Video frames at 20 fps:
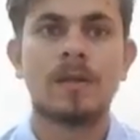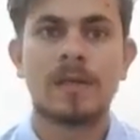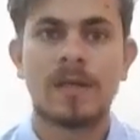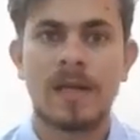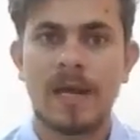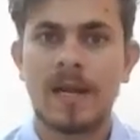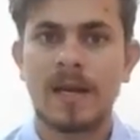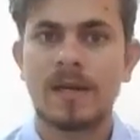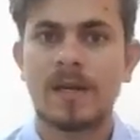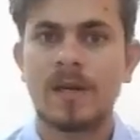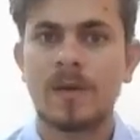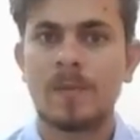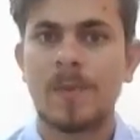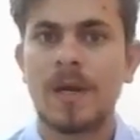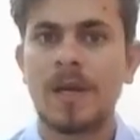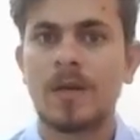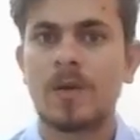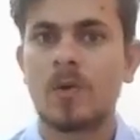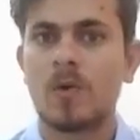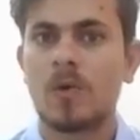directed
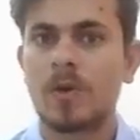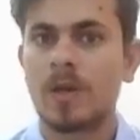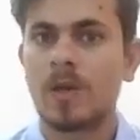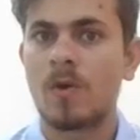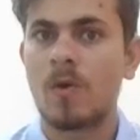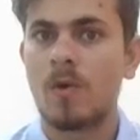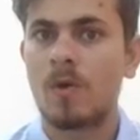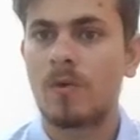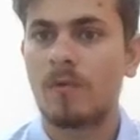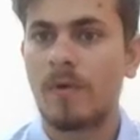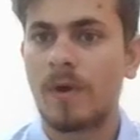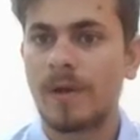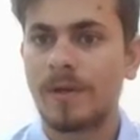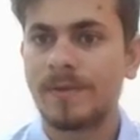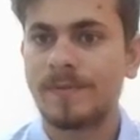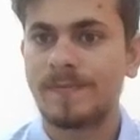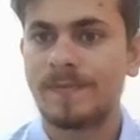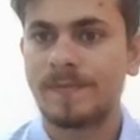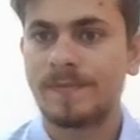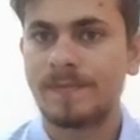by Tony
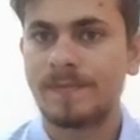Goldwyn,